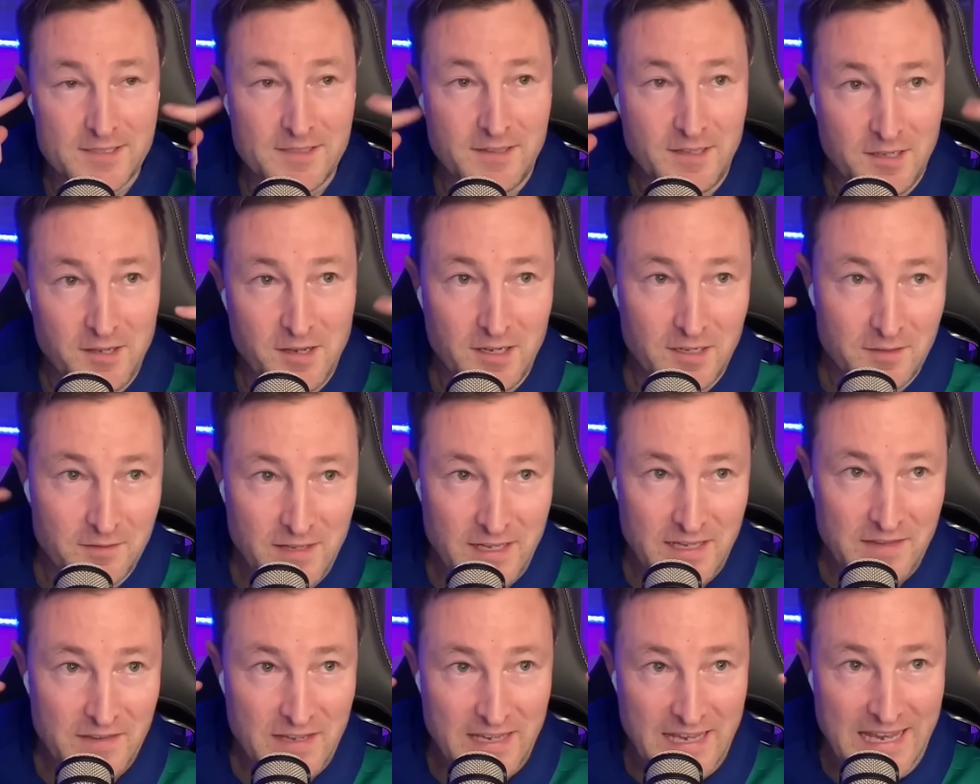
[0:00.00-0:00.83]
so the kind of
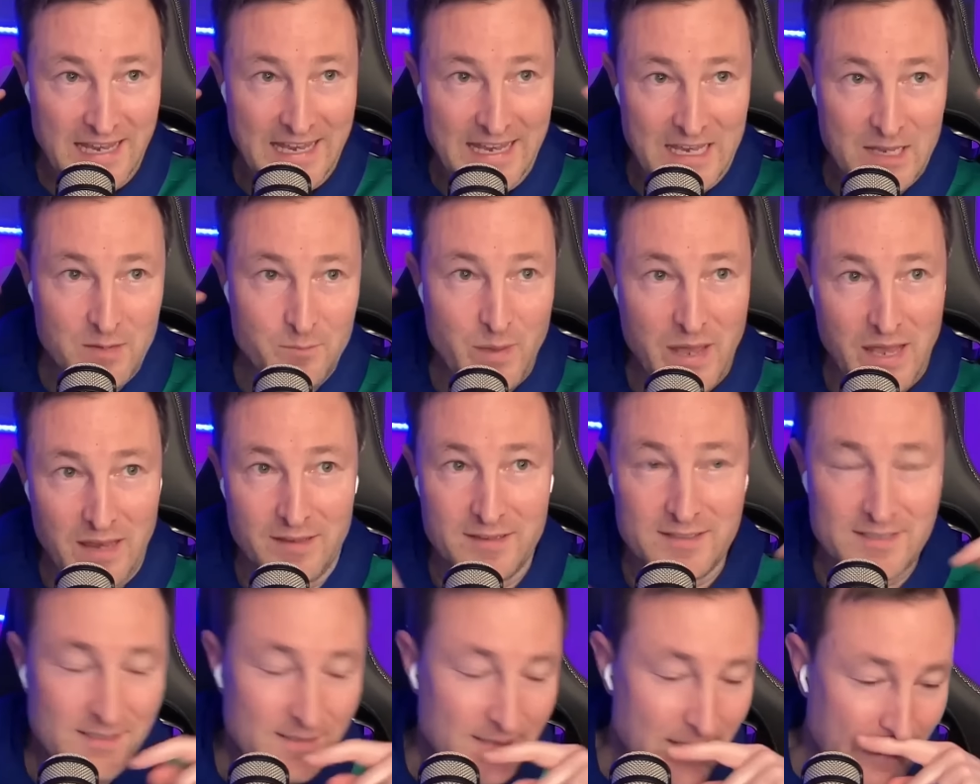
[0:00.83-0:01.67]
the, the ear
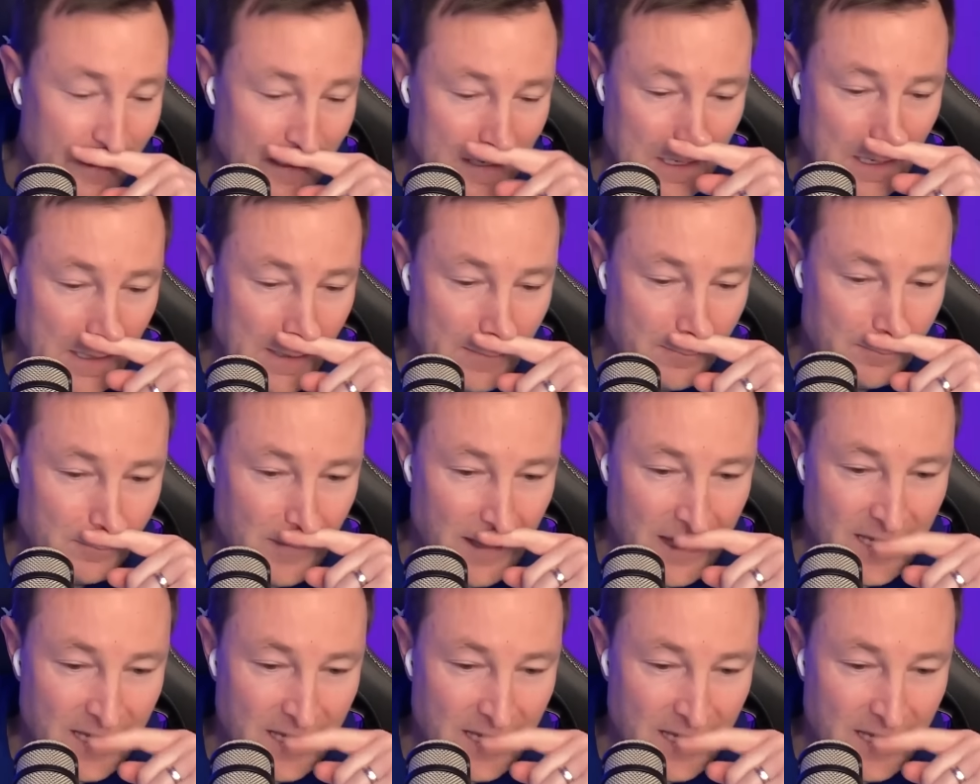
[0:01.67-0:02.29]
balance thing, um,